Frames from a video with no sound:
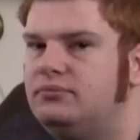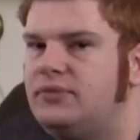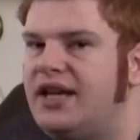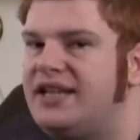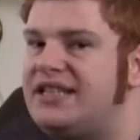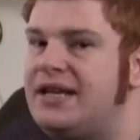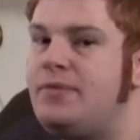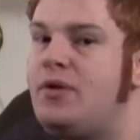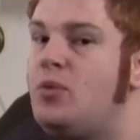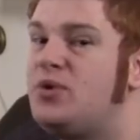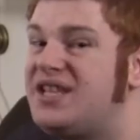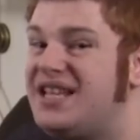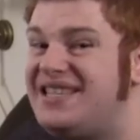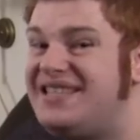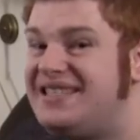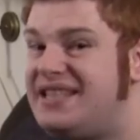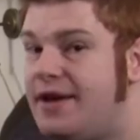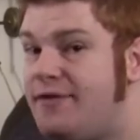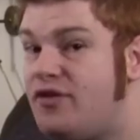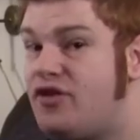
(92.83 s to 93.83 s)
Except there was a
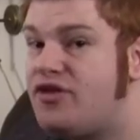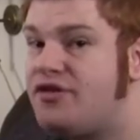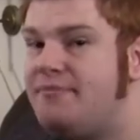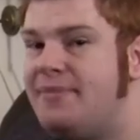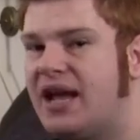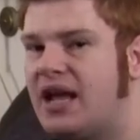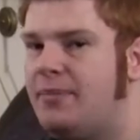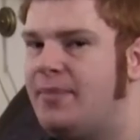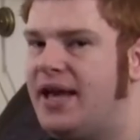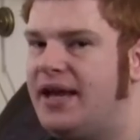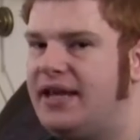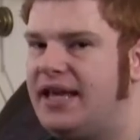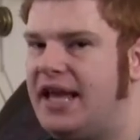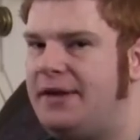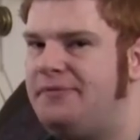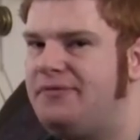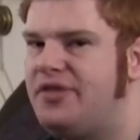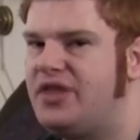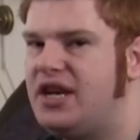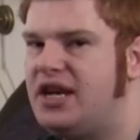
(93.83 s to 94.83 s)
7th Mega Man
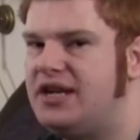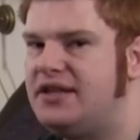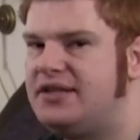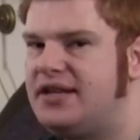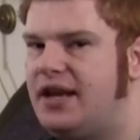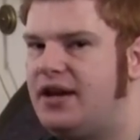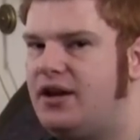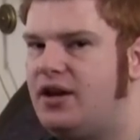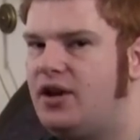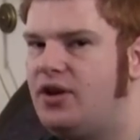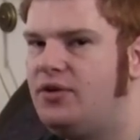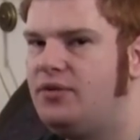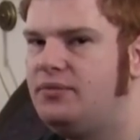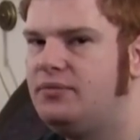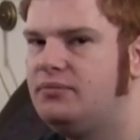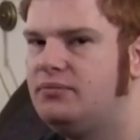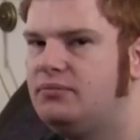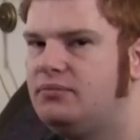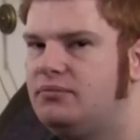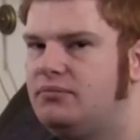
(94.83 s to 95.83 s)
game for the Nintendo.
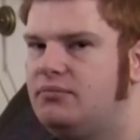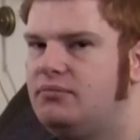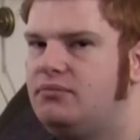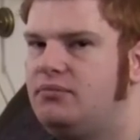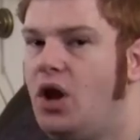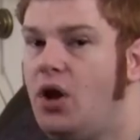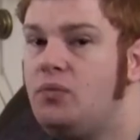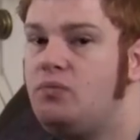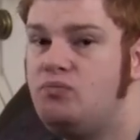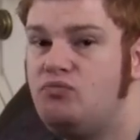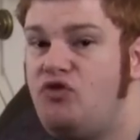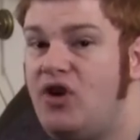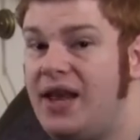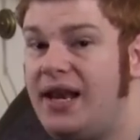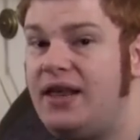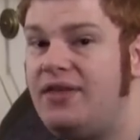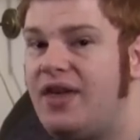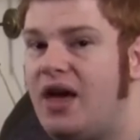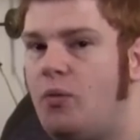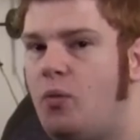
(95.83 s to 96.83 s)
No,
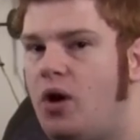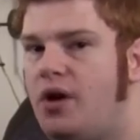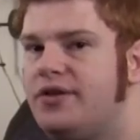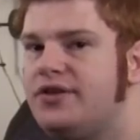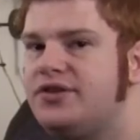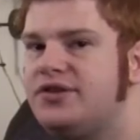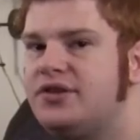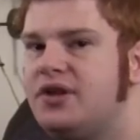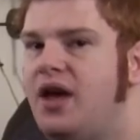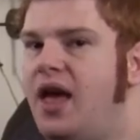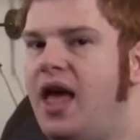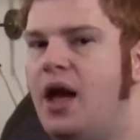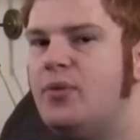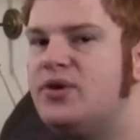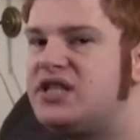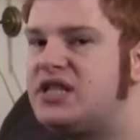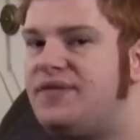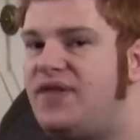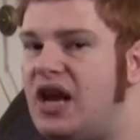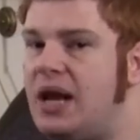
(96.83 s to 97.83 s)
really, there was. It
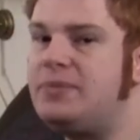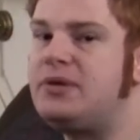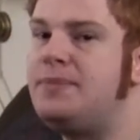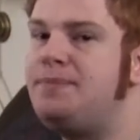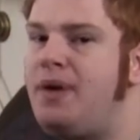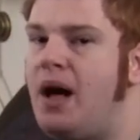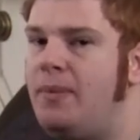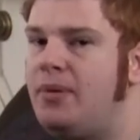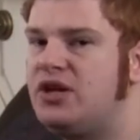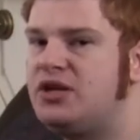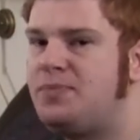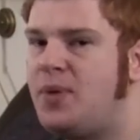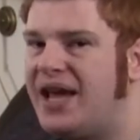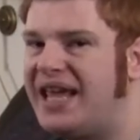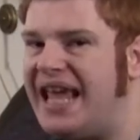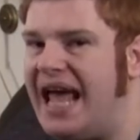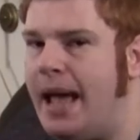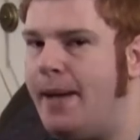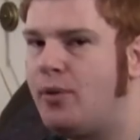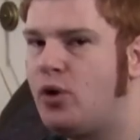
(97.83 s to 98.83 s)
was developed and published by
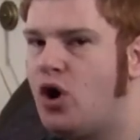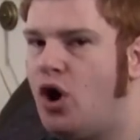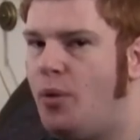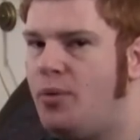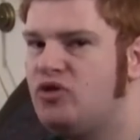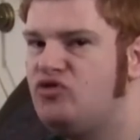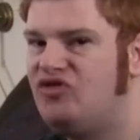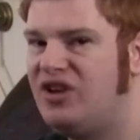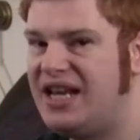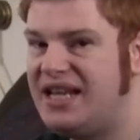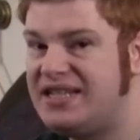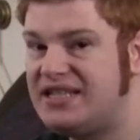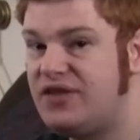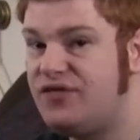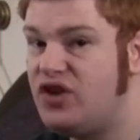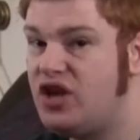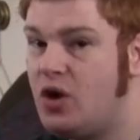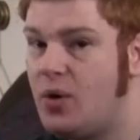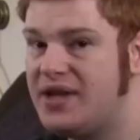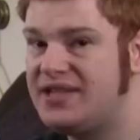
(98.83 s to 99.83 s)
Capcom and released
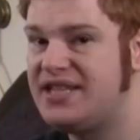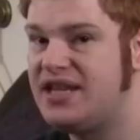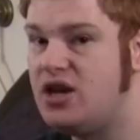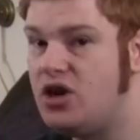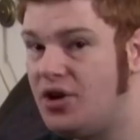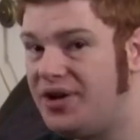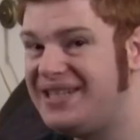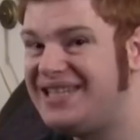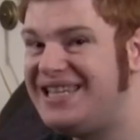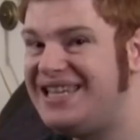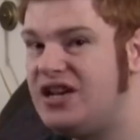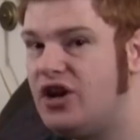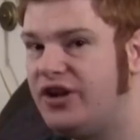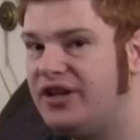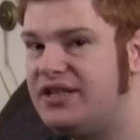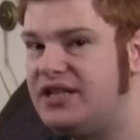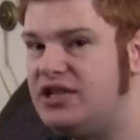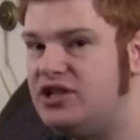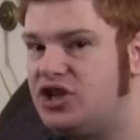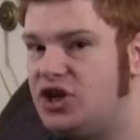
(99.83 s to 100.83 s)
in the US in
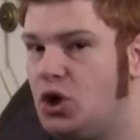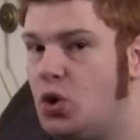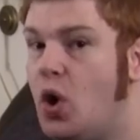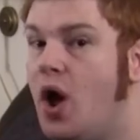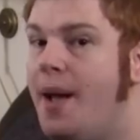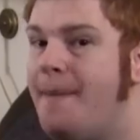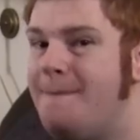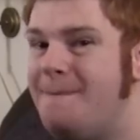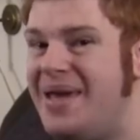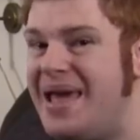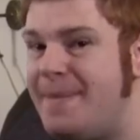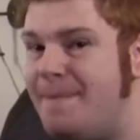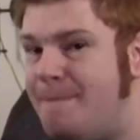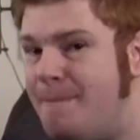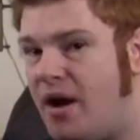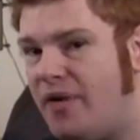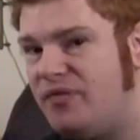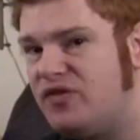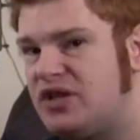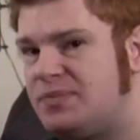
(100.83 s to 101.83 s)
1992, mere
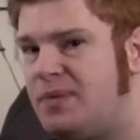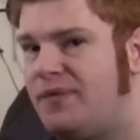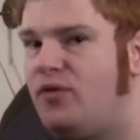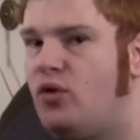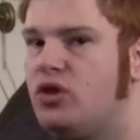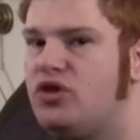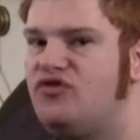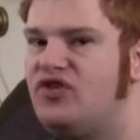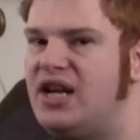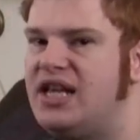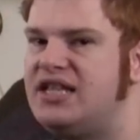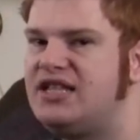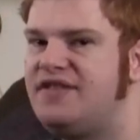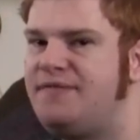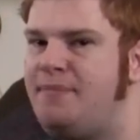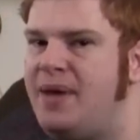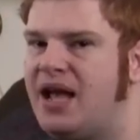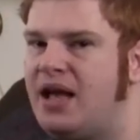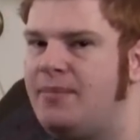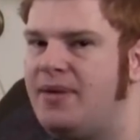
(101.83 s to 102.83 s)
months before the release
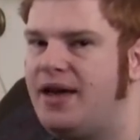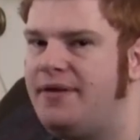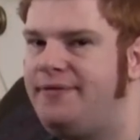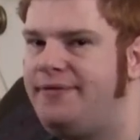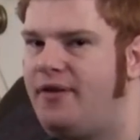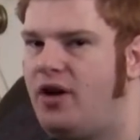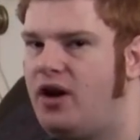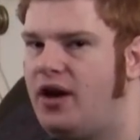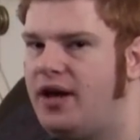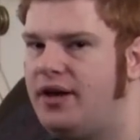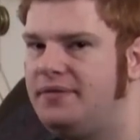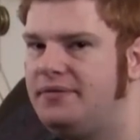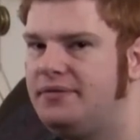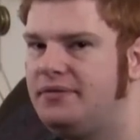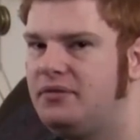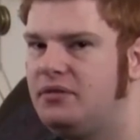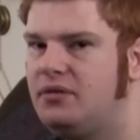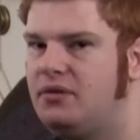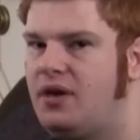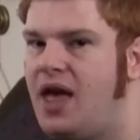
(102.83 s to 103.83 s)
of Mega Man 5.
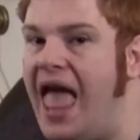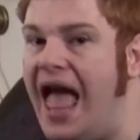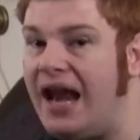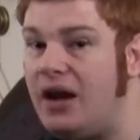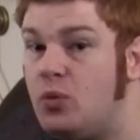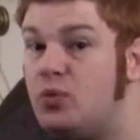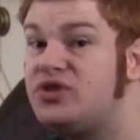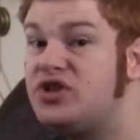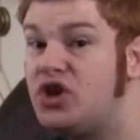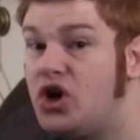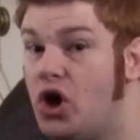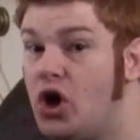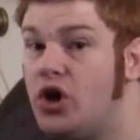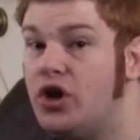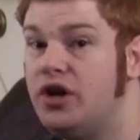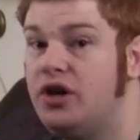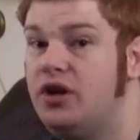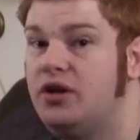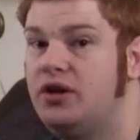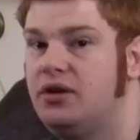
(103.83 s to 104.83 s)
And it was
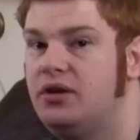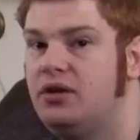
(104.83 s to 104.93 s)
good.